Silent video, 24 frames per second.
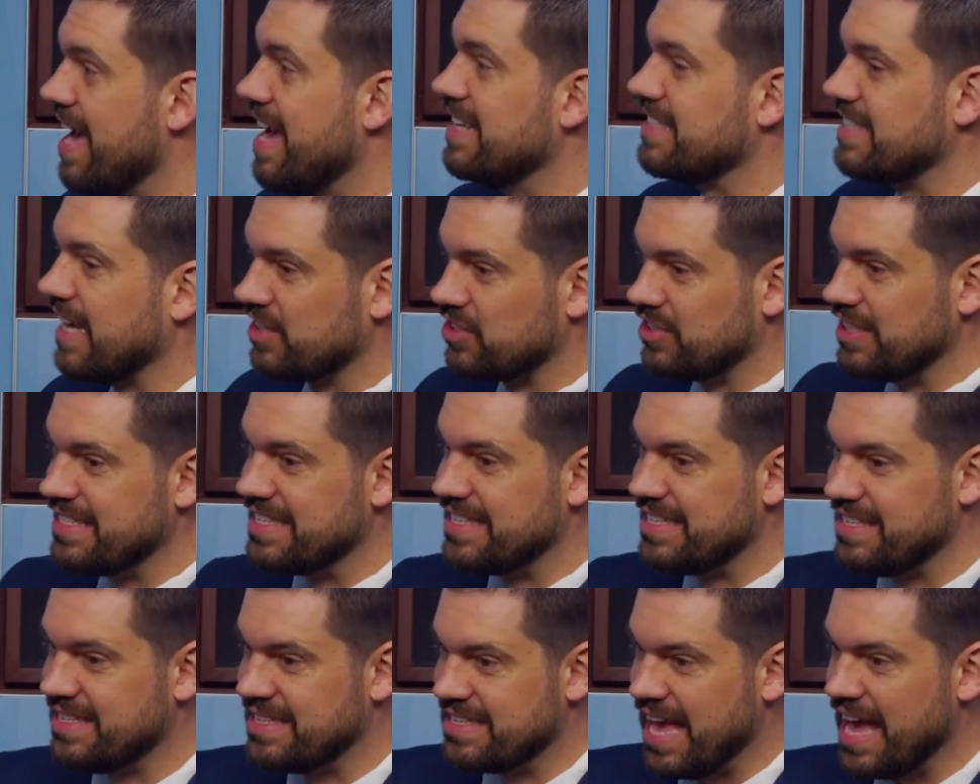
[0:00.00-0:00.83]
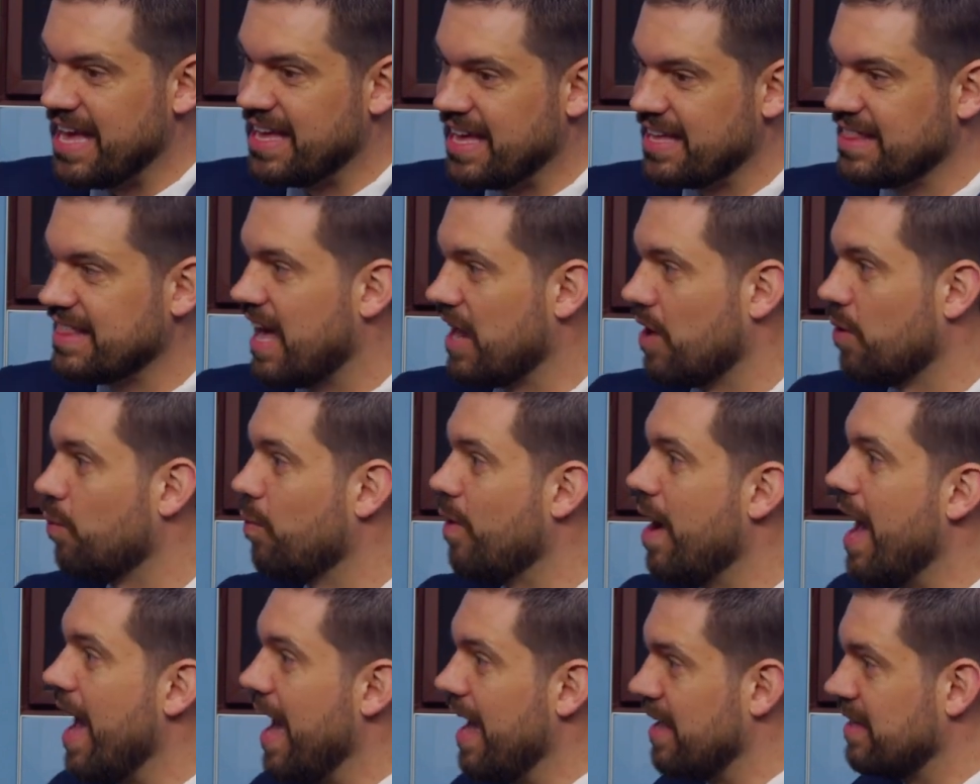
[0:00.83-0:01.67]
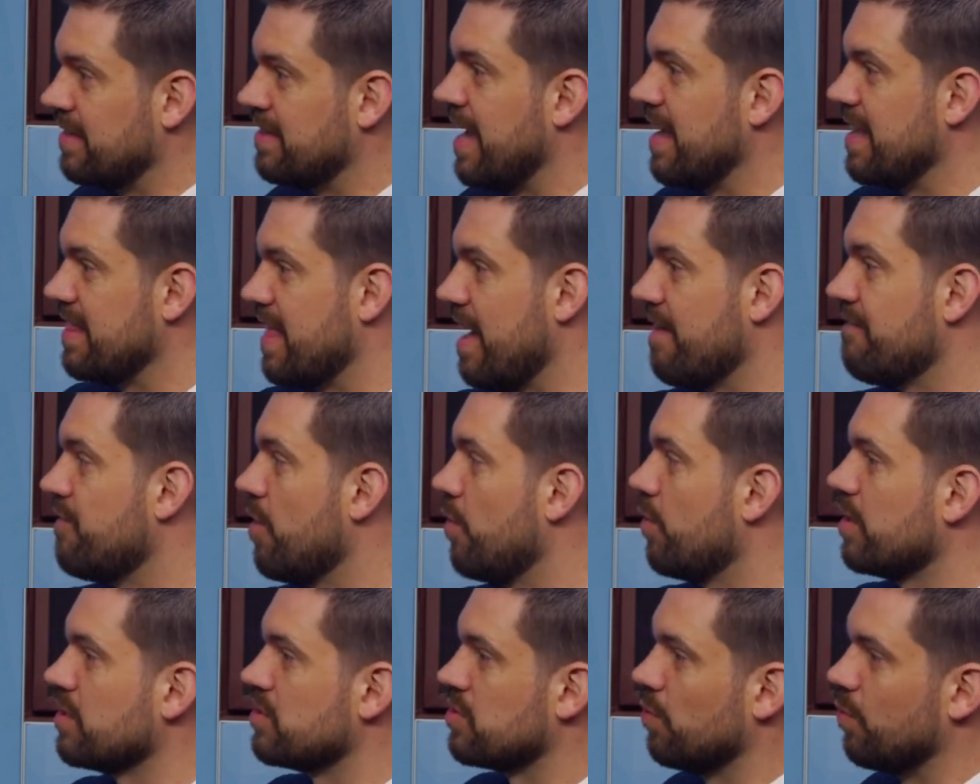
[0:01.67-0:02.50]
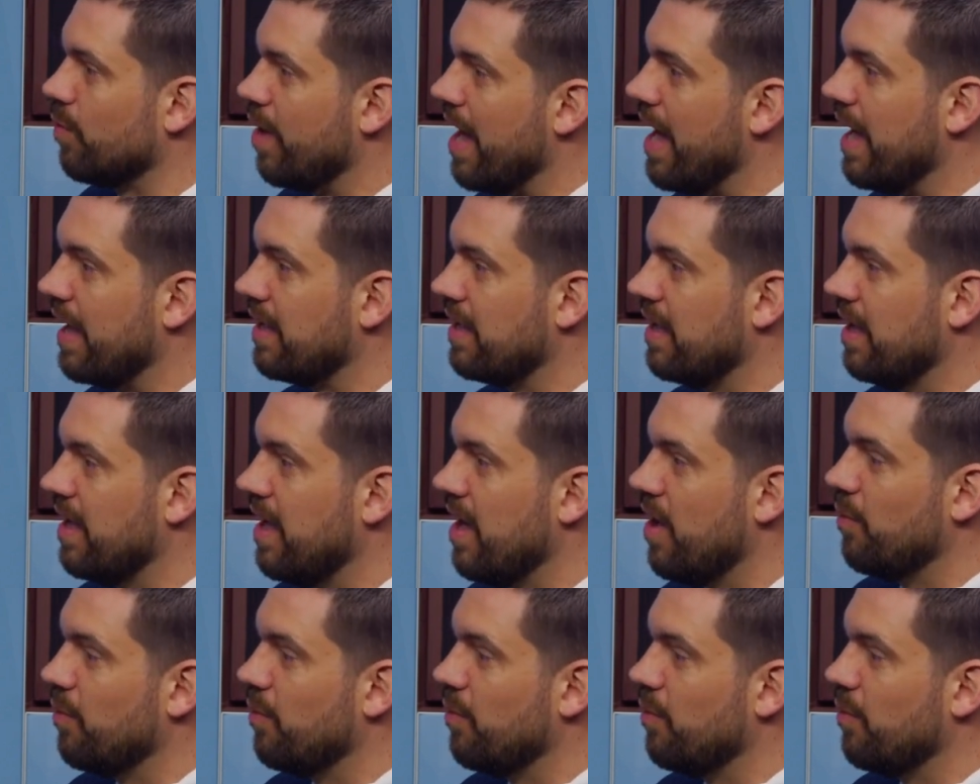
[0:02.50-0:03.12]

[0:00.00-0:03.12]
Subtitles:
is actually taking that away, taking that focus away.